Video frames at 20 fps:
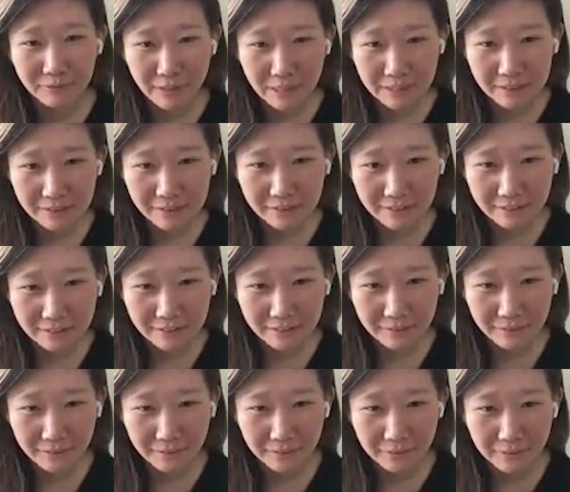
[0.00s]

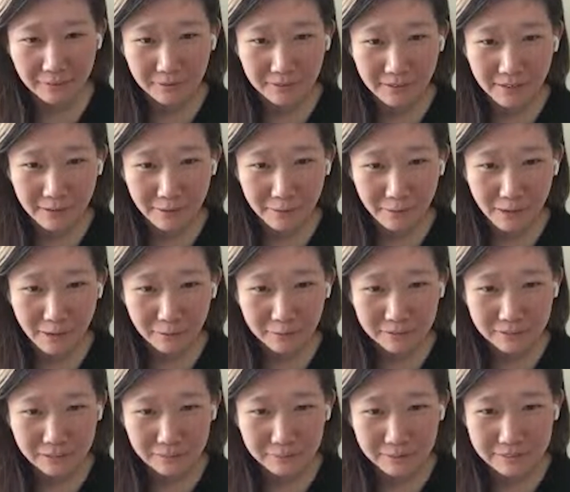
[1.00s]
re-ranking, or
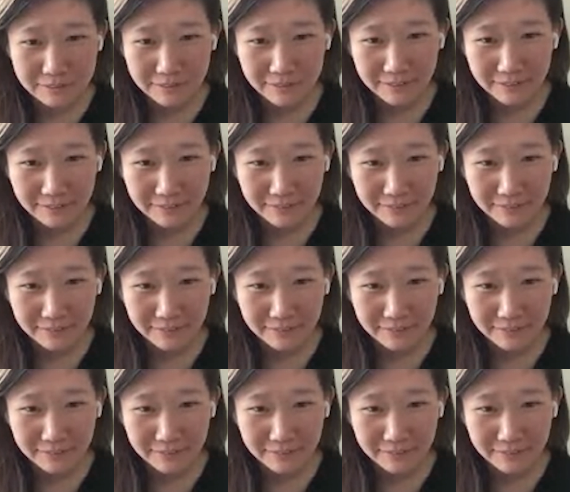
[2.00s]
how deep does it